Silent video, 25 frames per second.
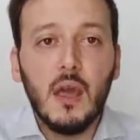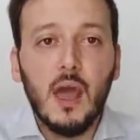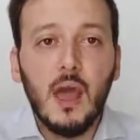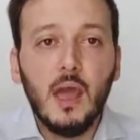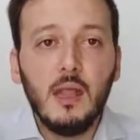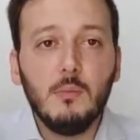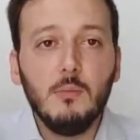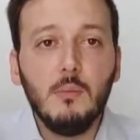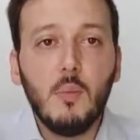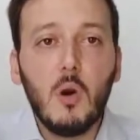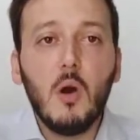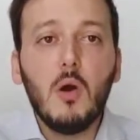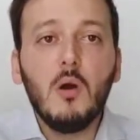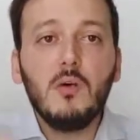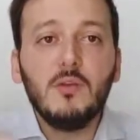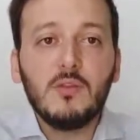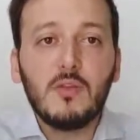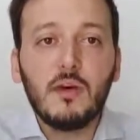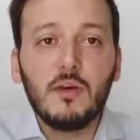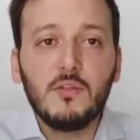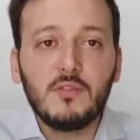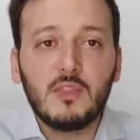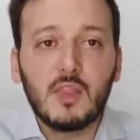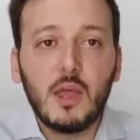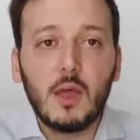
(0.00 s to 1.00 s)
and both
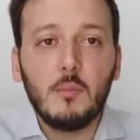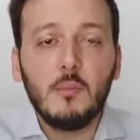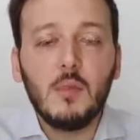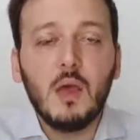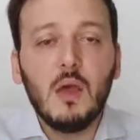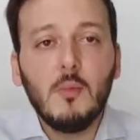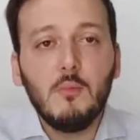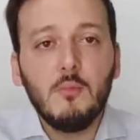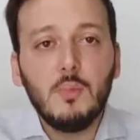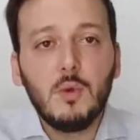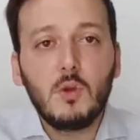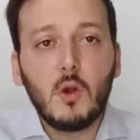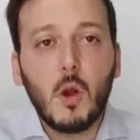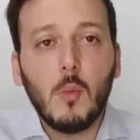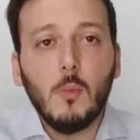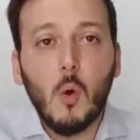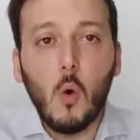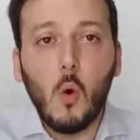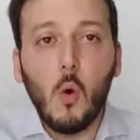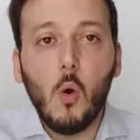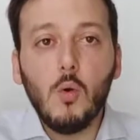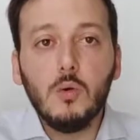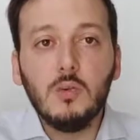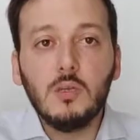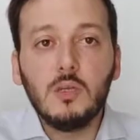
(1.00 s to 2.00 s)
of them become
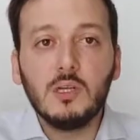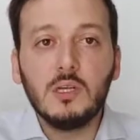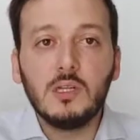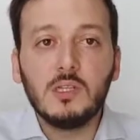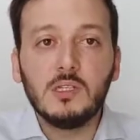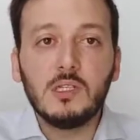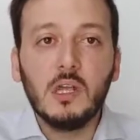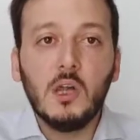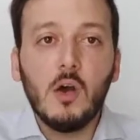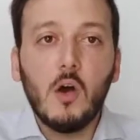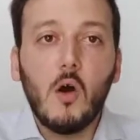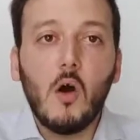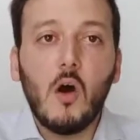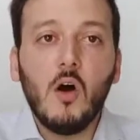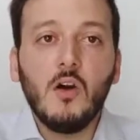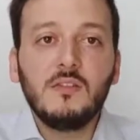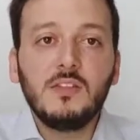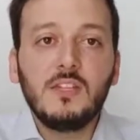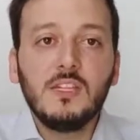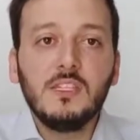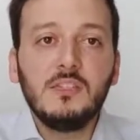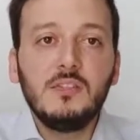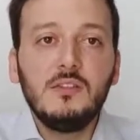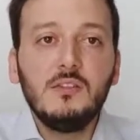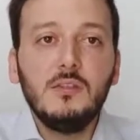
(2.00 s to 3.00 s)
owners
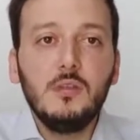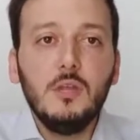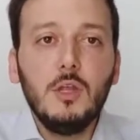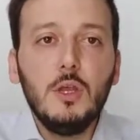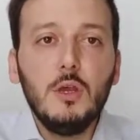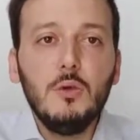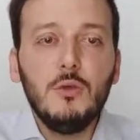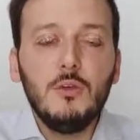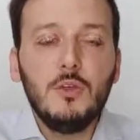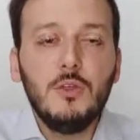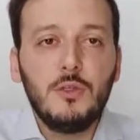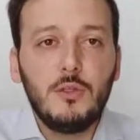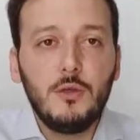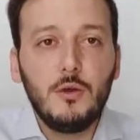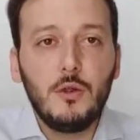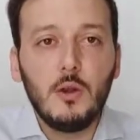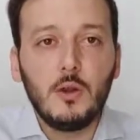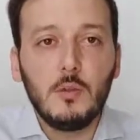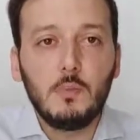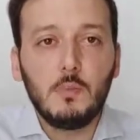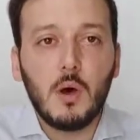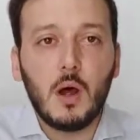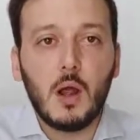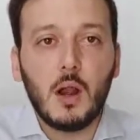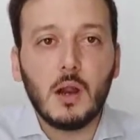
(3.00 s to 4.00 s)
of this new
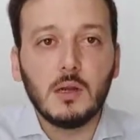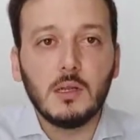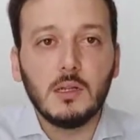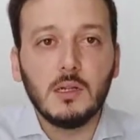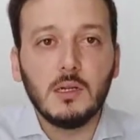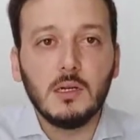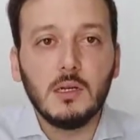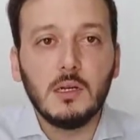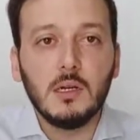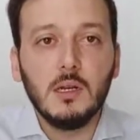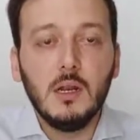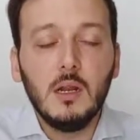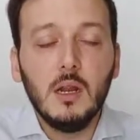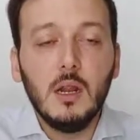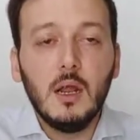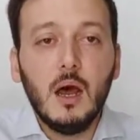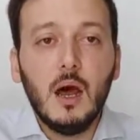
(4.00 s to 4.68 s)
third partner.